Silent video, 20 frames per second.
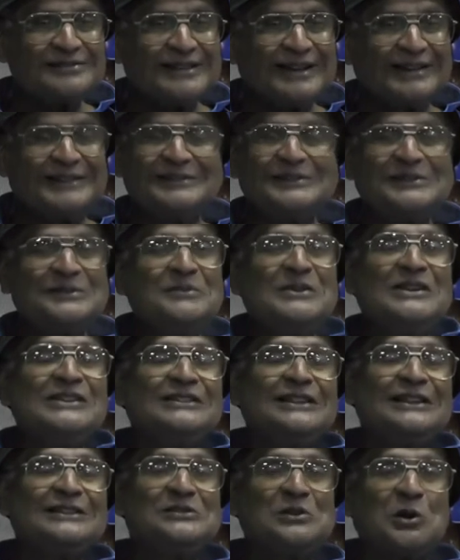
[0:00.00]
and it
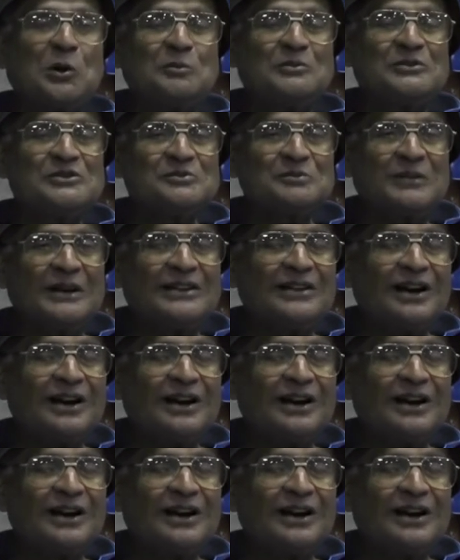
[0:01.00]
immediately opens my